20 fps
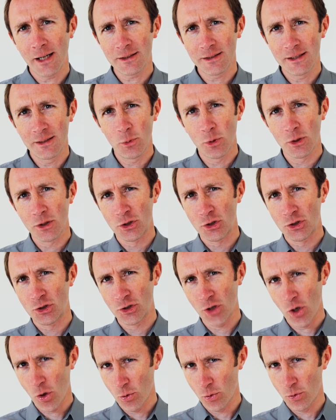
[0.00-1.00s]
actually want to
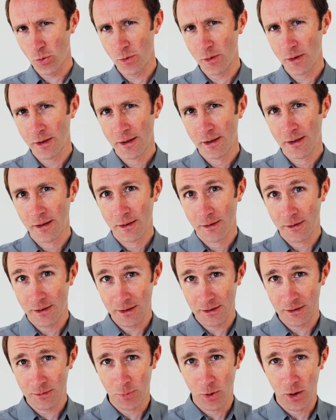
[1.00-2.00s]
show
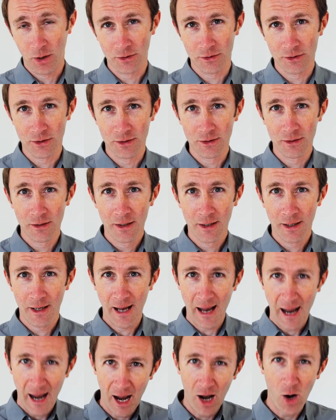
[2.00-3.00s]
this person
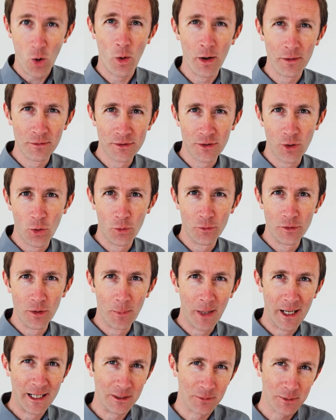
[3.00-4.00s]
how I've solved a
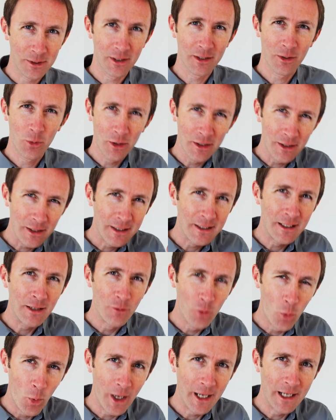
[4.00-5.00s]
maze, because I don't want to
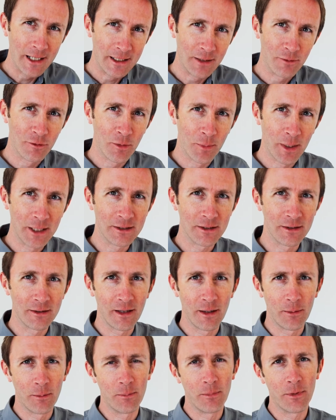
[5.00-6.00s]
give away any information to
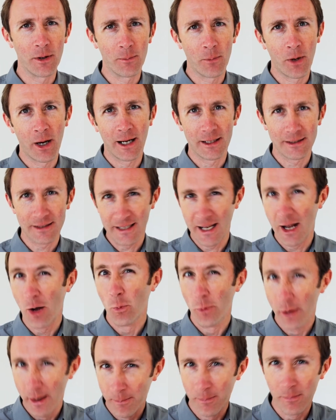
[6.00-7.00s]
them that might actually
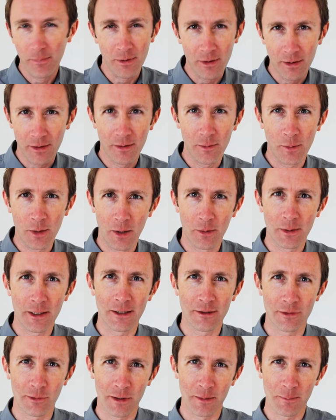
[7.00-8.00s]
help them, in
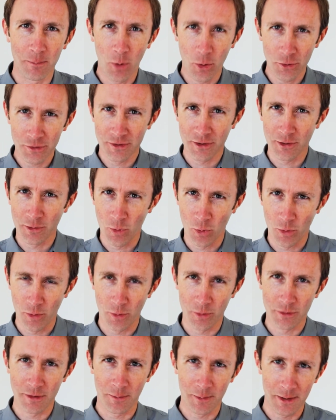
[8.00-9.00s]
case they're an imposter
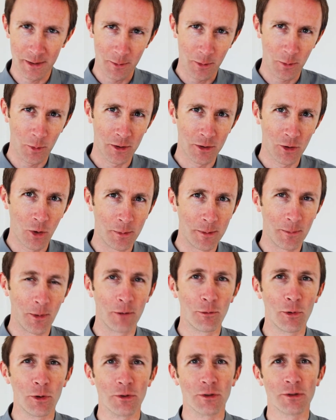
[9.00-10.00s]
or something, they want to copy my
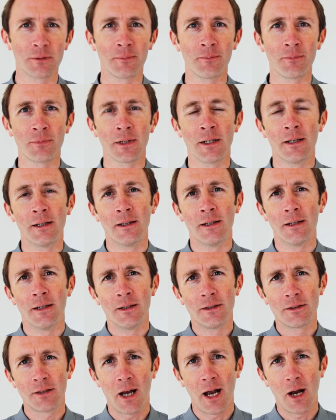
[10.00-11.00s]
routes.
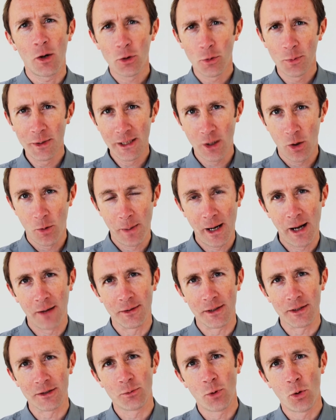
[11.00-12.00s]
So how could we go
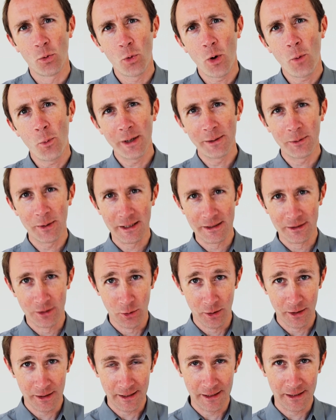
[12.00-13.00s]
about this? Well, one way we could
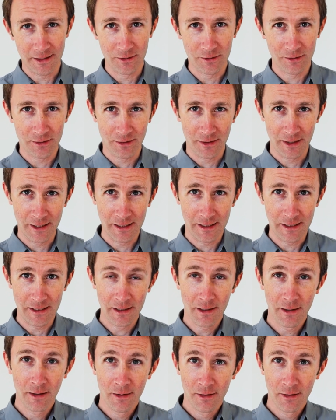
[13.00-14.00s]
do it is the